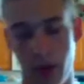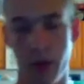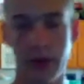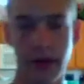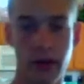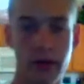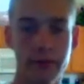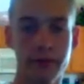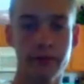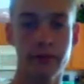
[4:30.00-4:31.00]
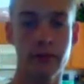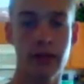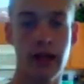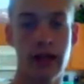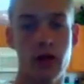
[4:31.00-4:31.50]
butt plate on.
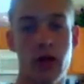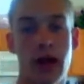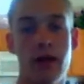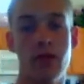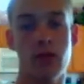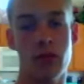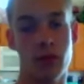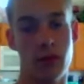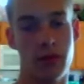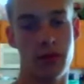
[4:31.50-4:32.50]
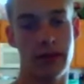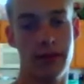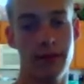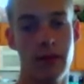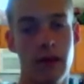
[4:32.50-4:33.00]
I don't have the rubber butt plate.